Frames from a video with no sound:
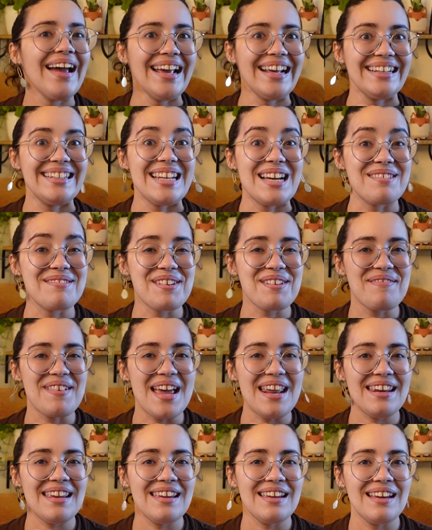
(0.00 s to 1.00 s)
And now we're
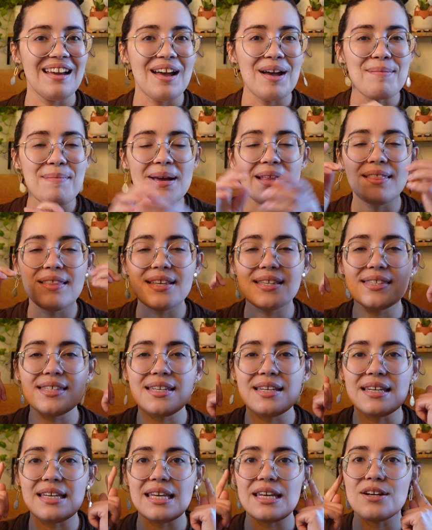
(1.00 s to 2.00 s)
ready. My
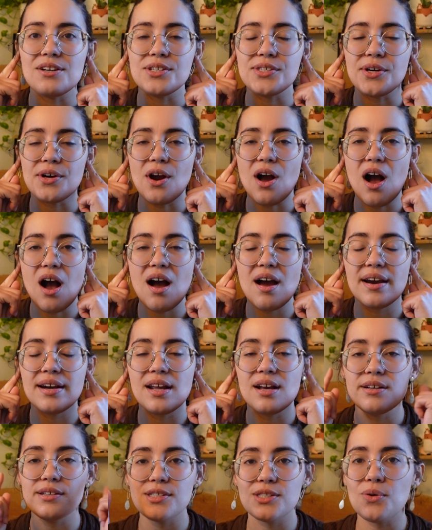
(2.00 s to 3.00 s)
listening ears are on,
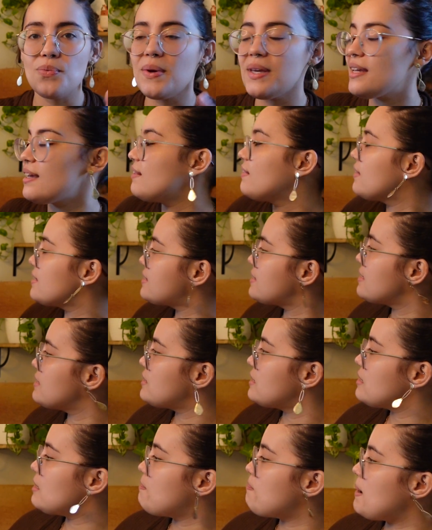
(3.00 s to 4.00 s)
so we can listen
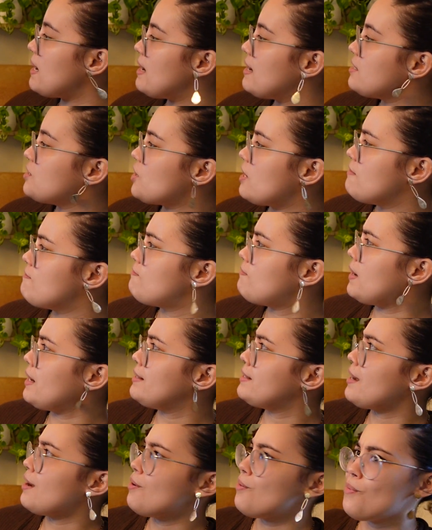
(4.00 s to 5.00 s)
to the page and
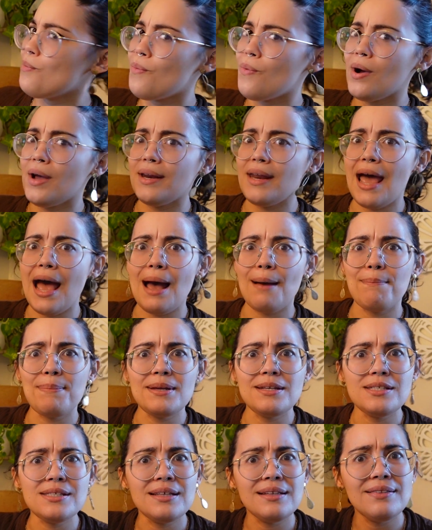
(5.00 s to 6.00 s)
find out what
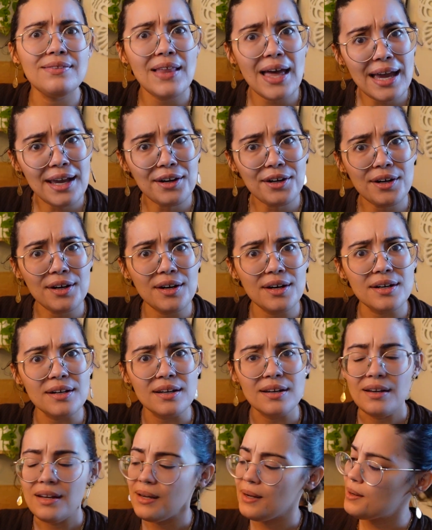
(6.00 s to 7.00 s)
happened to Leonard.
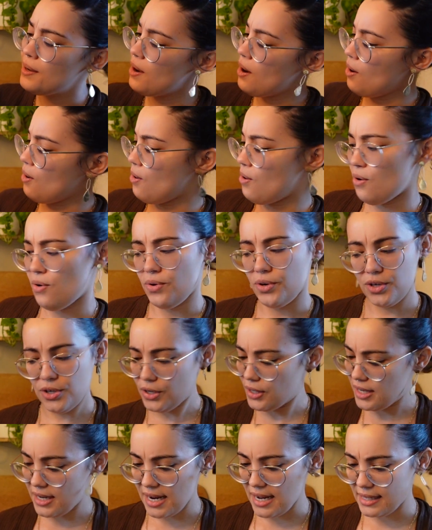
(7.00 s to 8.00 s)
Oh,
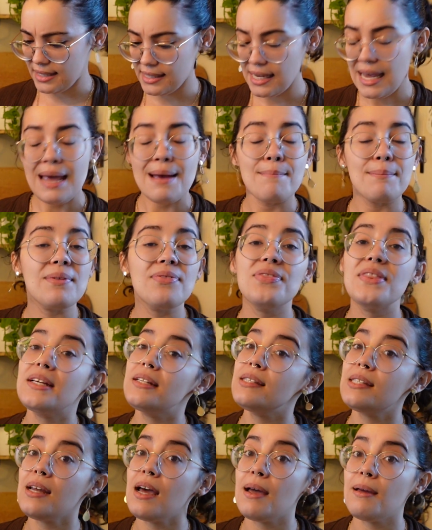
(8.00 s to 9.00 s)
goodness. But
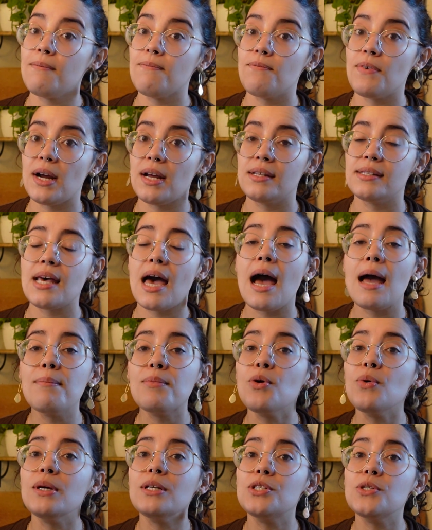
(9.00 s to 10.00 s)
this time, friends,
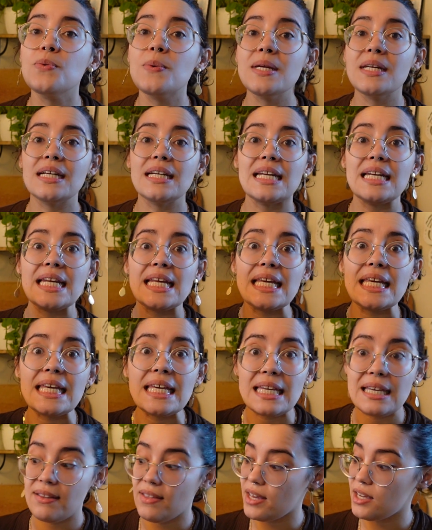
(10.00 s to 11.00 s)
I'm going to read it in
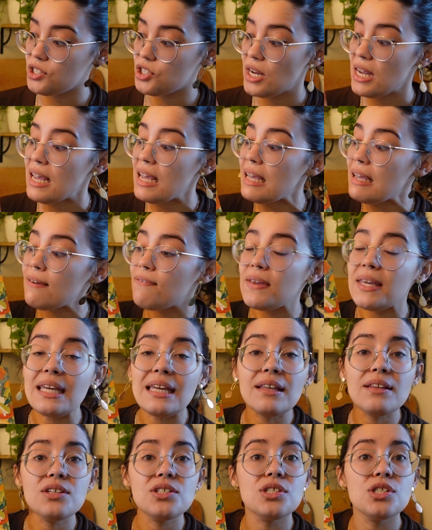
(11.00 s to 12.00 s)
English. If
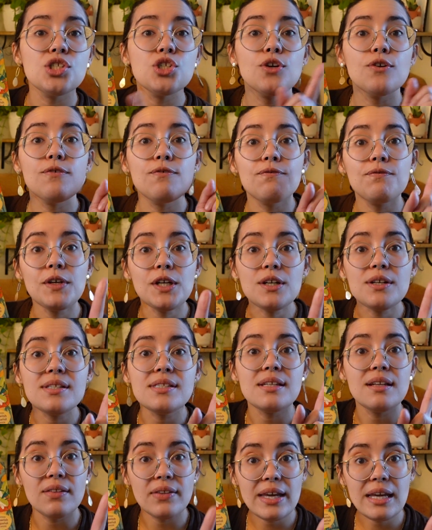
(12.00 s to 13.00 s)
English is your
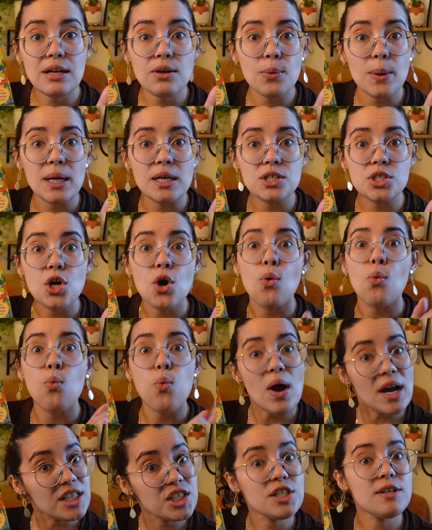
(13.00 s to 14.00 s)
first language,
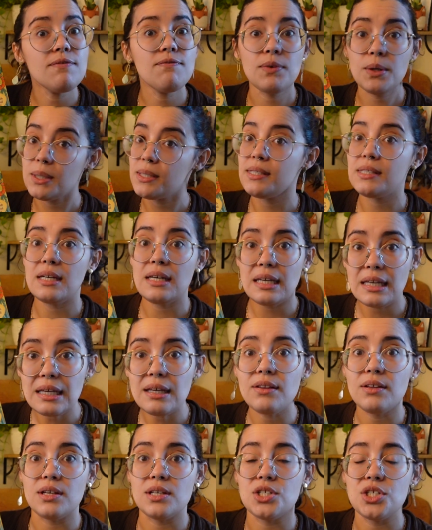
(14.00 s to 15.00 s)
watch it first in
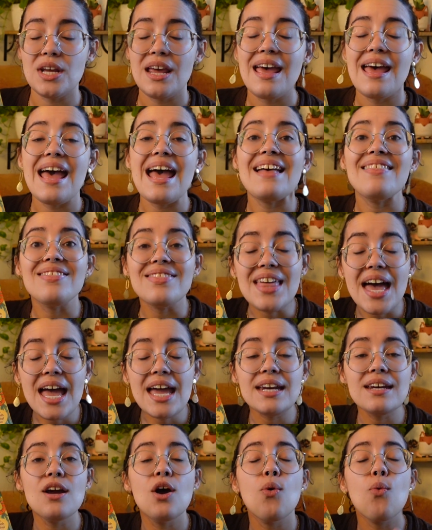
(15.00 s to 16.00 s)
English, and
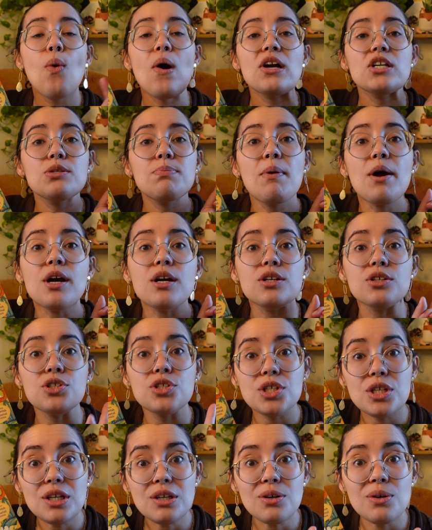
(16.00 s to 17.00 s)
then watch part
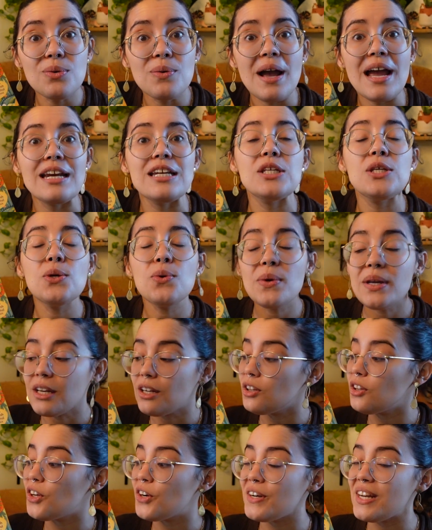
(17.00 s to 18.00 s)
two, and you
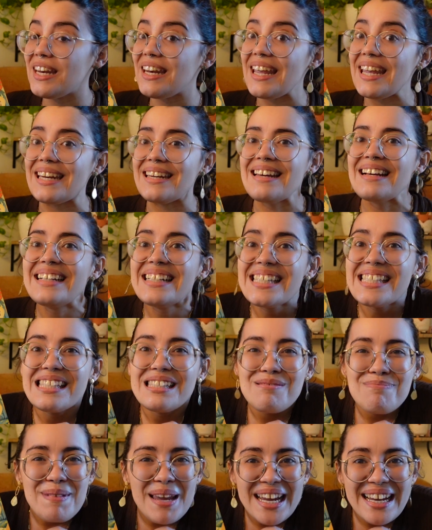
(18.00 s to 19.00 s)
can learn it in
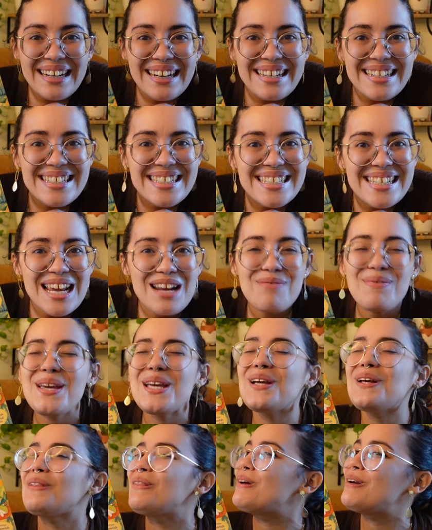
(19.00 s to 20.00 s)
Spanish, and
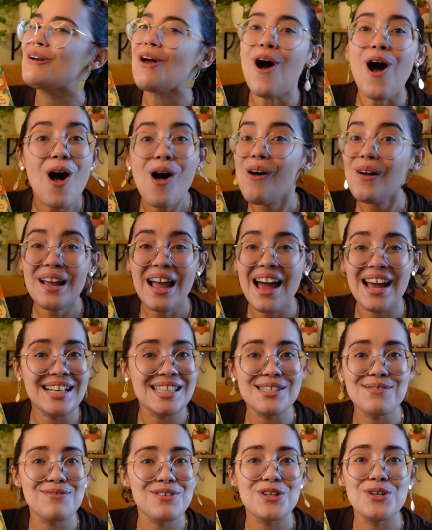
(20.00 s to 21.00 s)
we can learn all
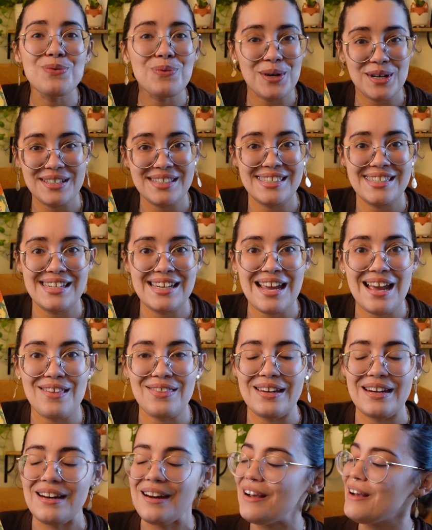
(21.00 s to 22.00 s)
kinds of new words
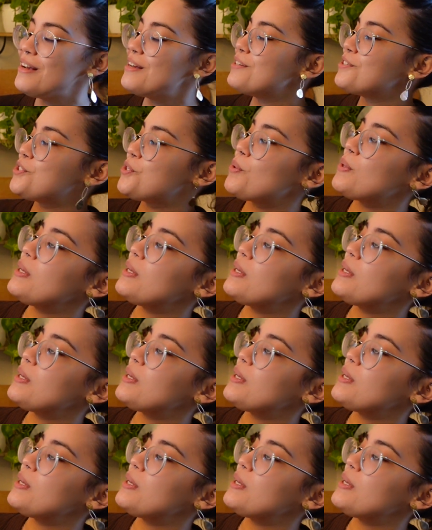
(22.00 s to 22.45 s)
together. So